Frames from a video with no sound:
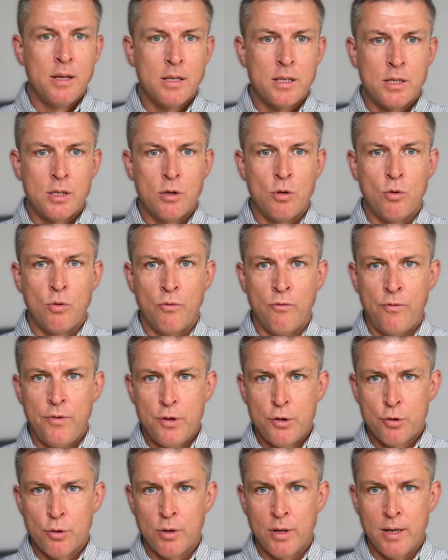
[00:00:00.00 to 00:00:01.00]
So
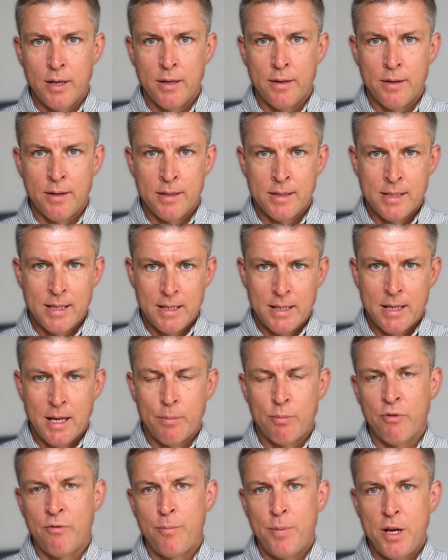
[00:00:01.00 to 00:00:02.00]
virtually, that
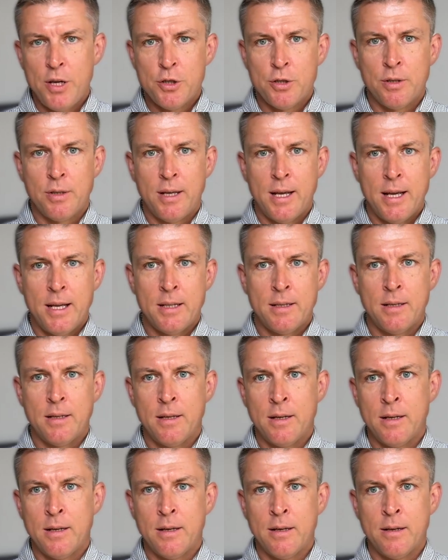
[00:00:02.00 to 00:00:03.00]
type of patient can
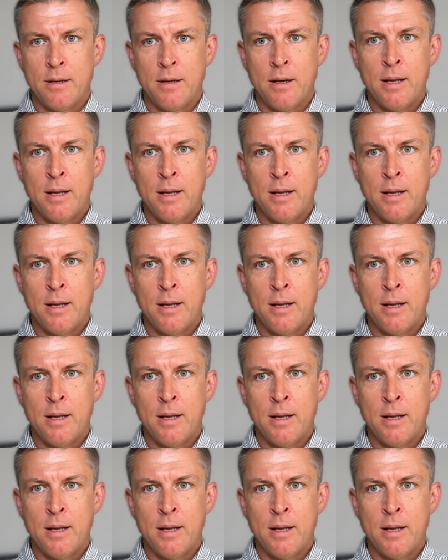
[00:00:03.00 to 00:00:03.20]
uh,